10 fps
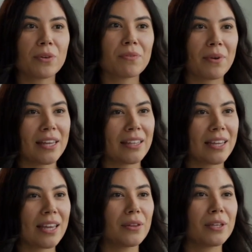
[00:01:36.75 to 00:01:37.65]
You'll find
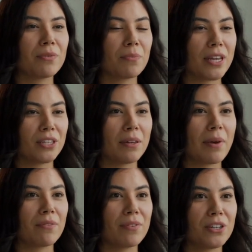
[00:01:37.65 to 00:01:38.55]
detailed information
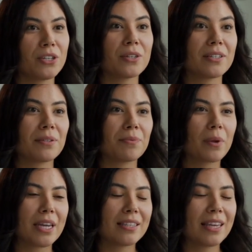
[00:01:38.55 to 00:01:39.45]
about features,
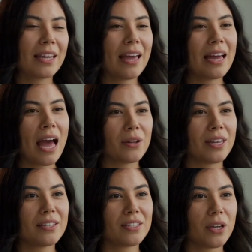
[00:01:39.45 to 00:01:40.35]
pricing, and how
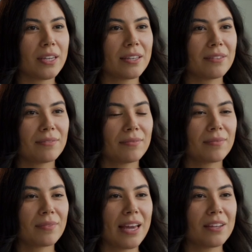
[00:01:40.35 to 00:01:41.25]
to get started.
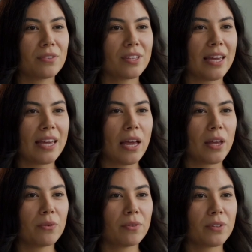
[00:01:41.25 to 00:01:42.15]
Thanks for checking
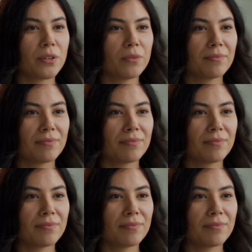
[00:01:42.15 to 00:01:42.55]
out our review.